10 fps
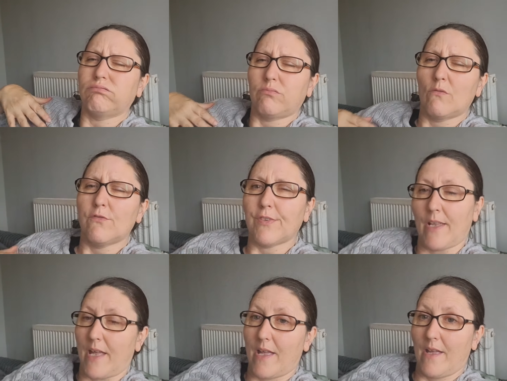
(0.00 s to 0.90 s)
one
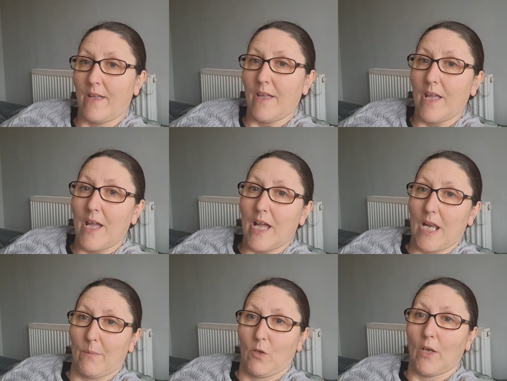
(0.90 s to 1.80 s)
flare
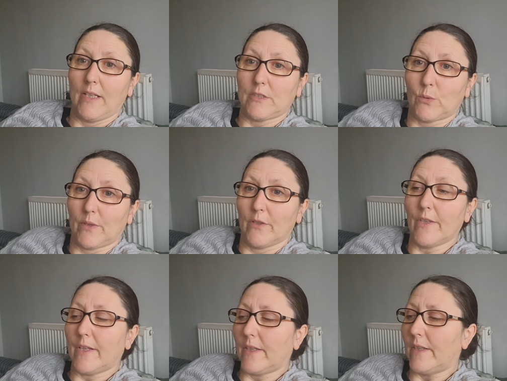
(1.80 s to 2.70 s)
and I'm going into
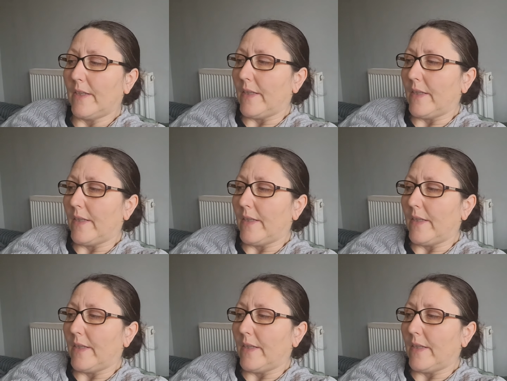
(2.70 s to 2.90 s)
another.